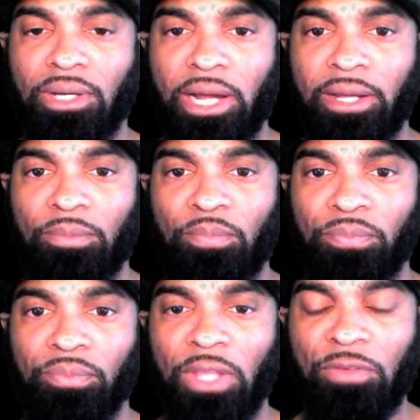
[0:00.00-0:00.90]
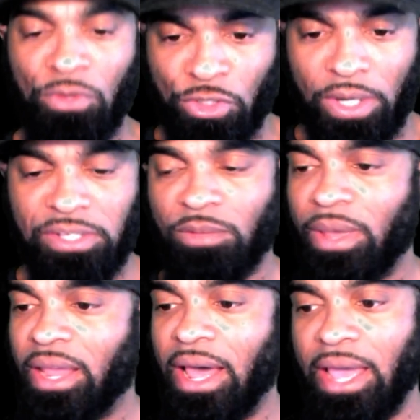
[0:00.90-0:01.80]
All right? If you trust a
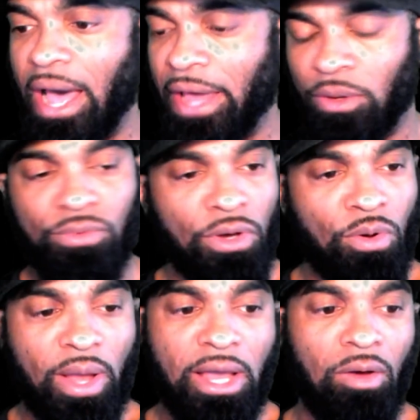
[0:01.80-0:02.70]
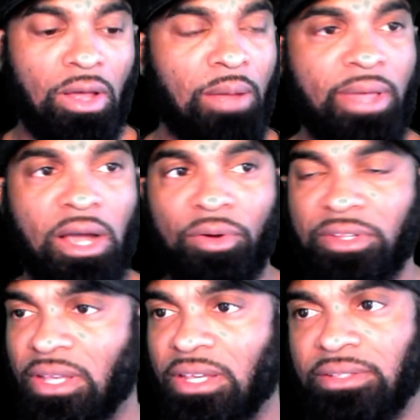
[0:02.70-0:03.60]
man. I don't know Al. I'm not going to
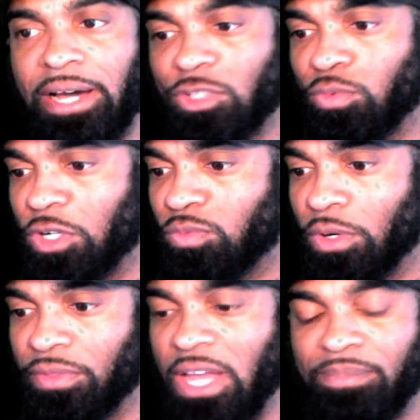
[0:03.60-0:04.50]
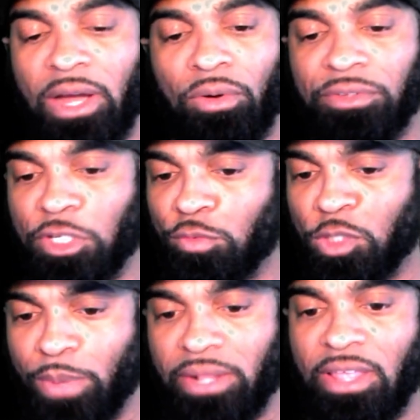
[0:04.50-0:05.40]
say he's not trustworthy. I'm not going to
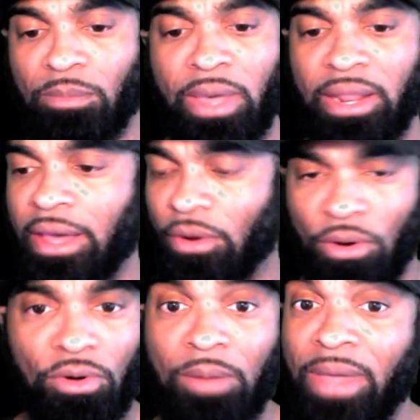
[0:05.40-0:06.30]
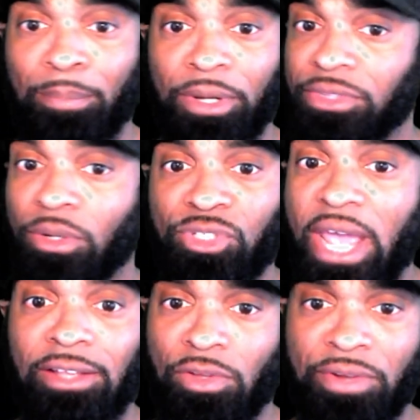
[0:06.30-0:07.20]
disrespect that man at all. I'm not putting no
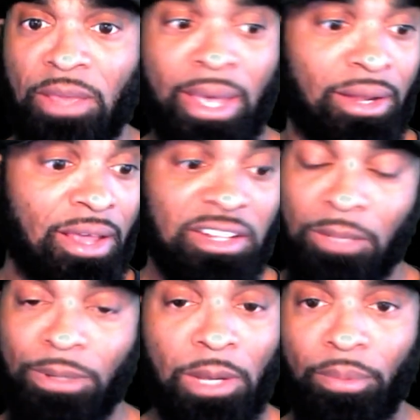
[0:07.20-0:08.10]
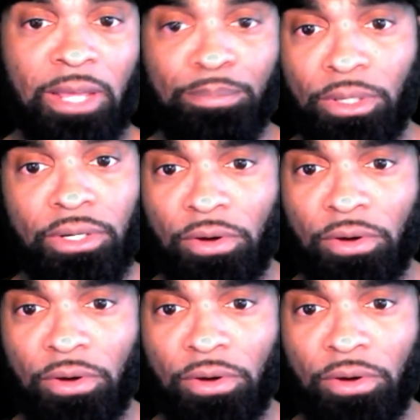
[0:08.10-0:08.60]
jackets on that man that people ain't putting